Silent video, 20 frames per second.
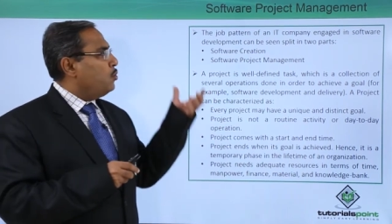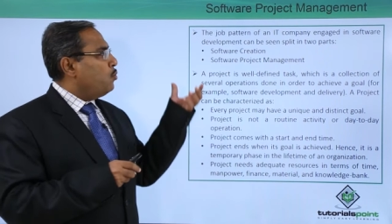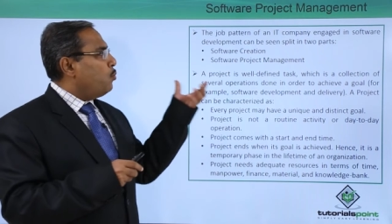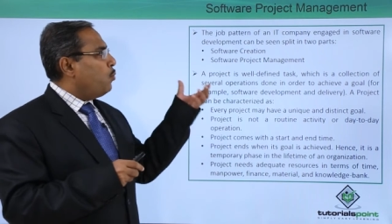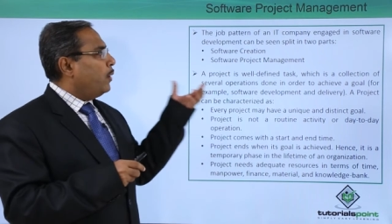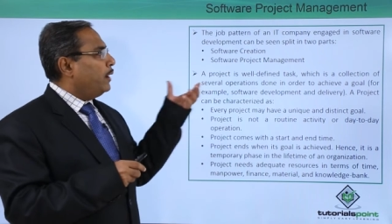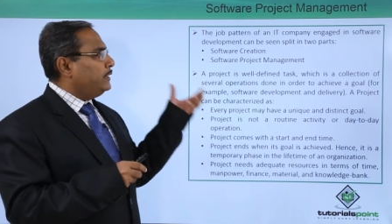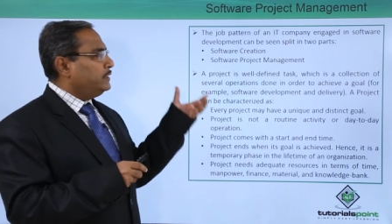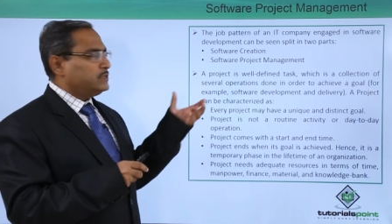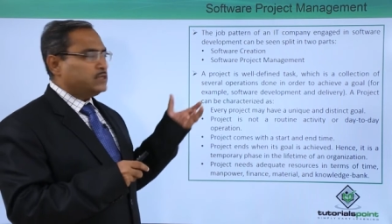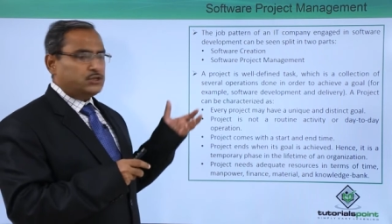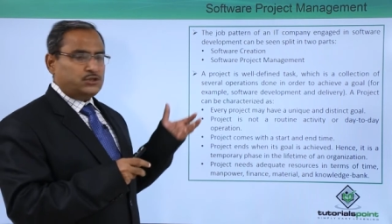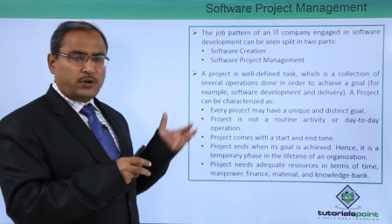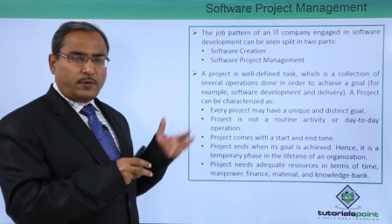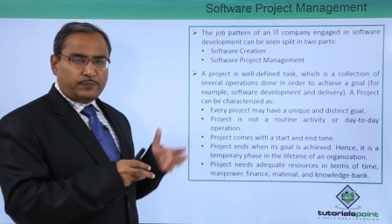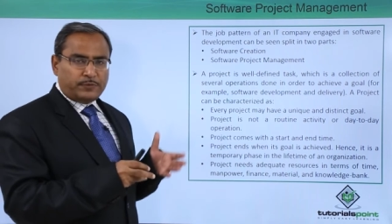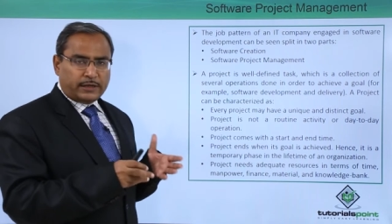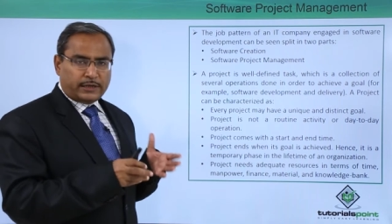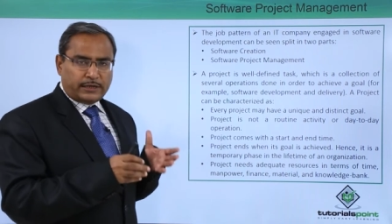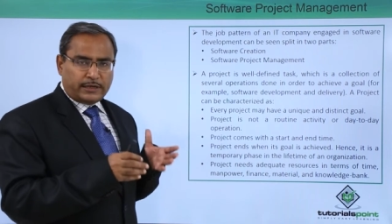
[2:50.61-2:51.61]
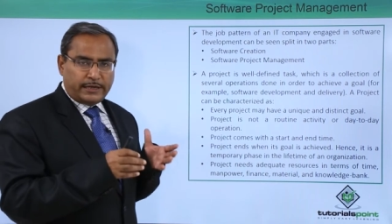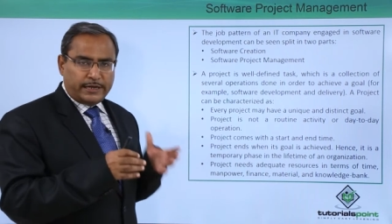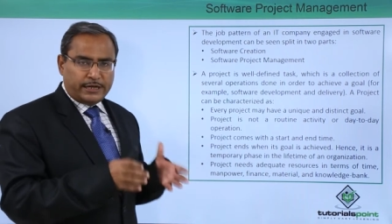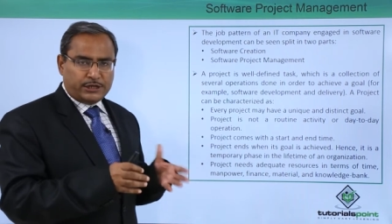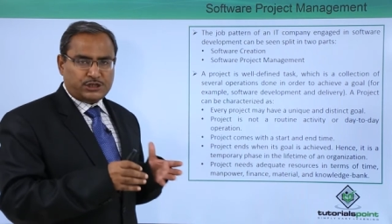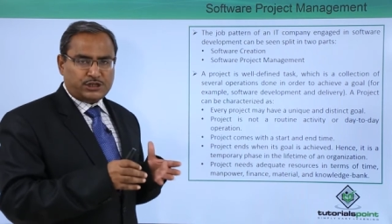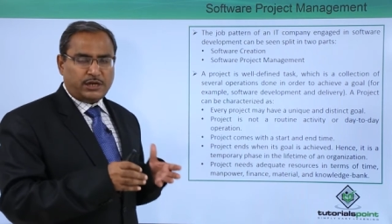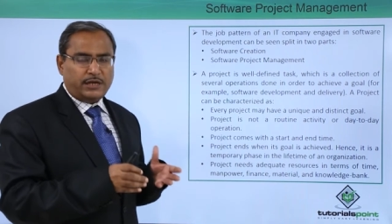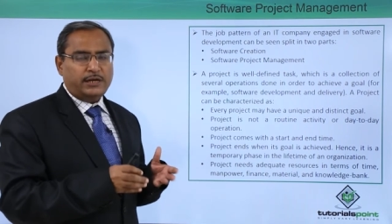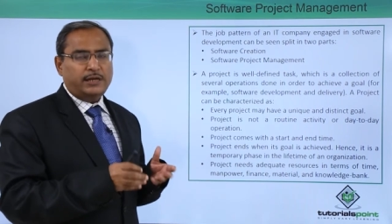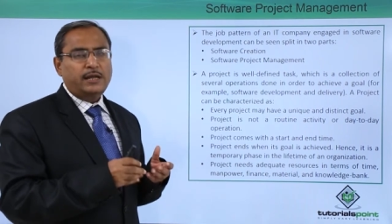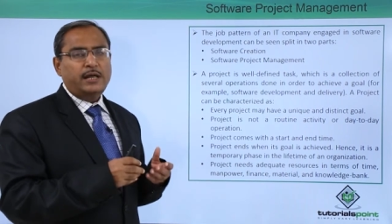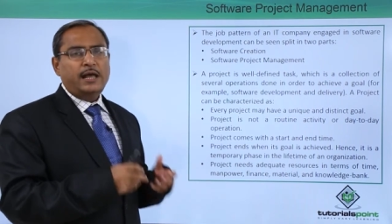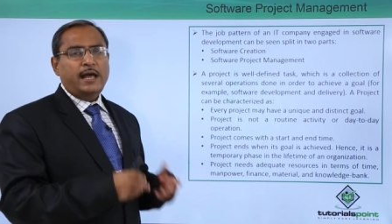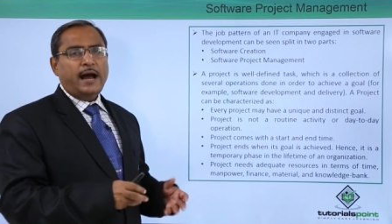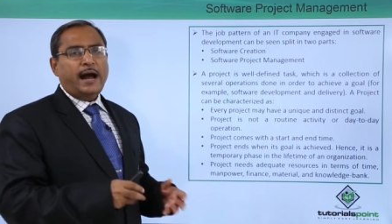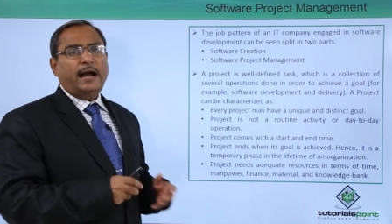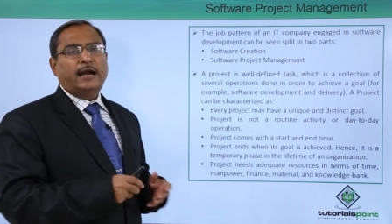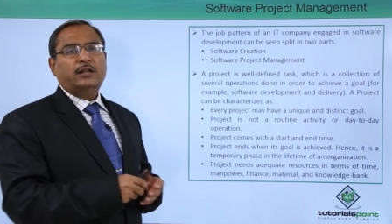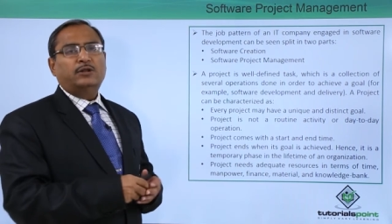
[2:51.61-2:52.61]
One is the software creation
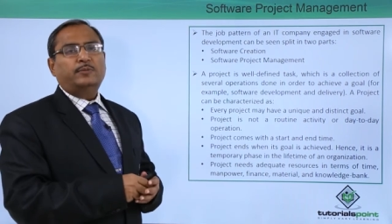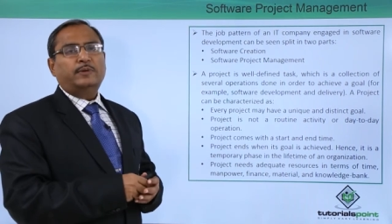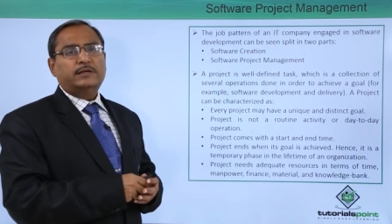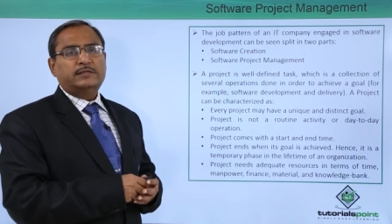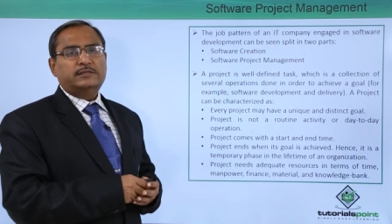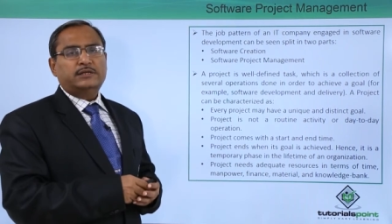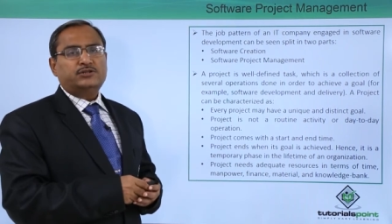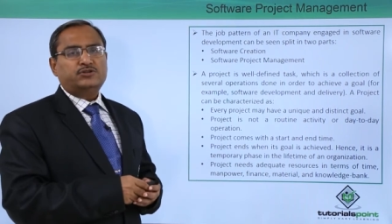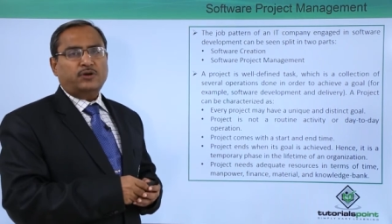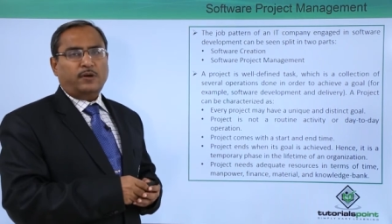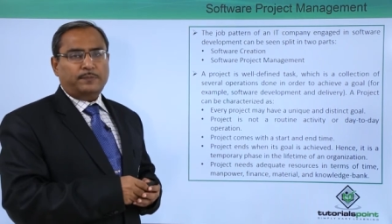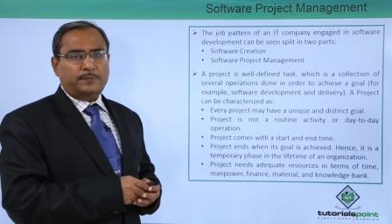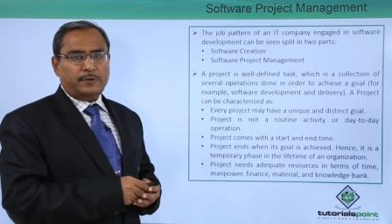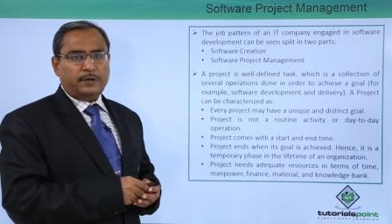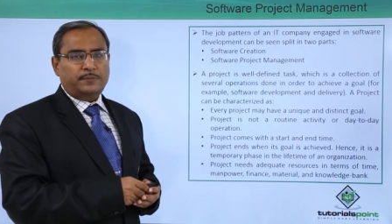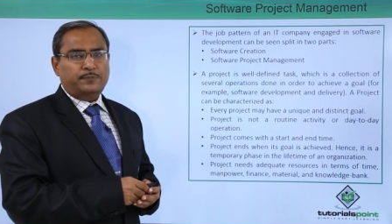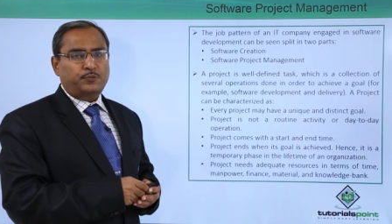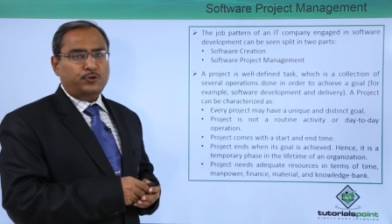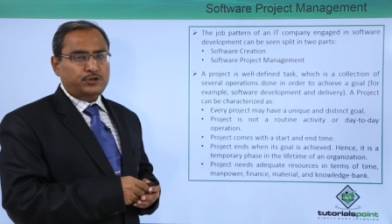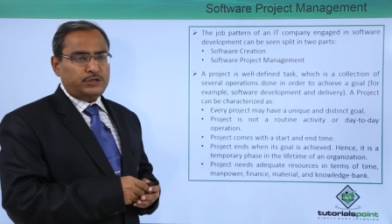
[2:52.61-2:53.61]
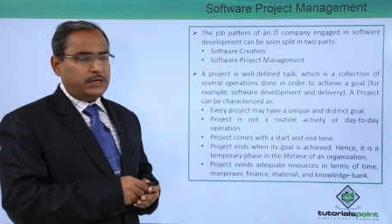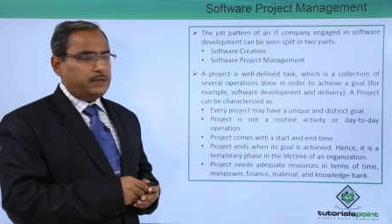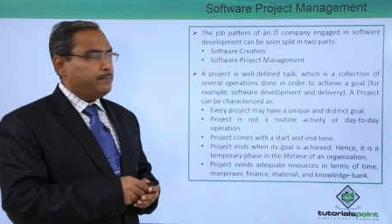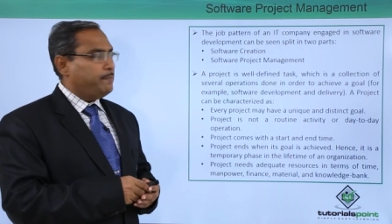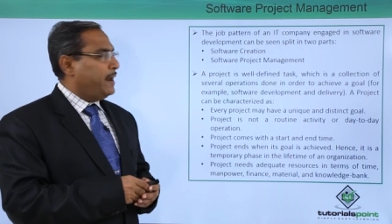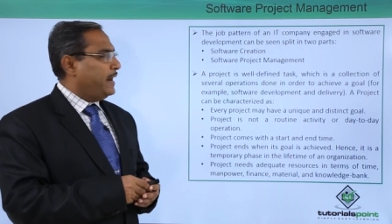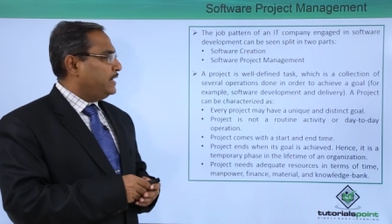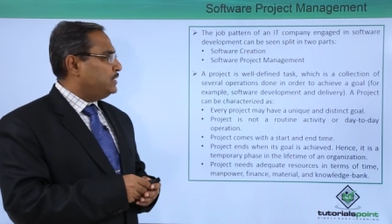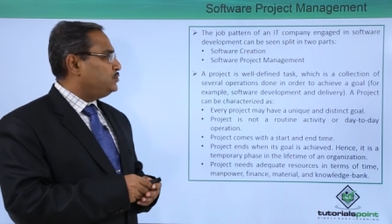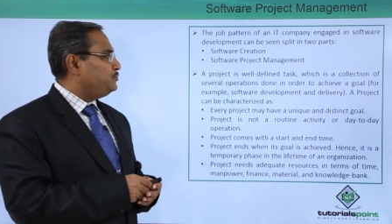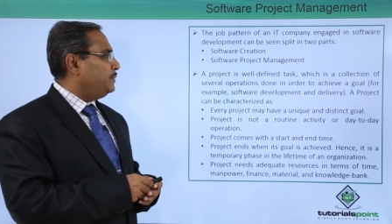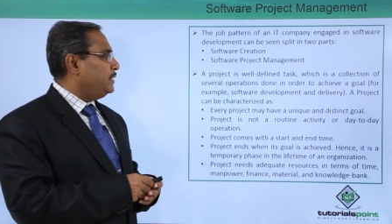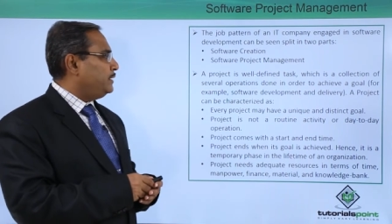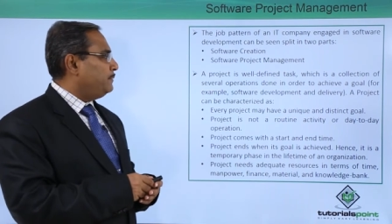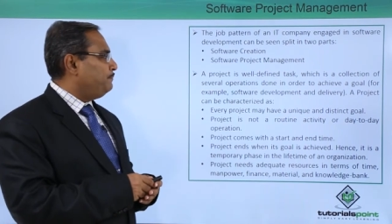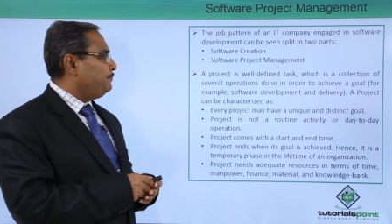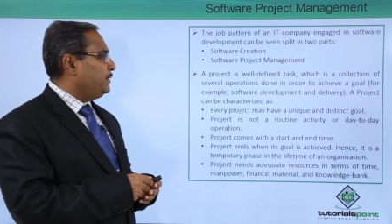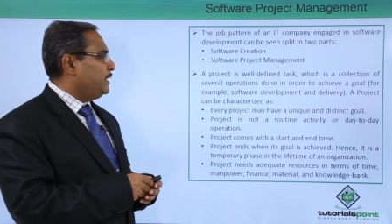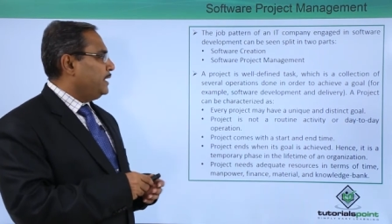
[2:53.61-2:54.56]
and the one is the software project management.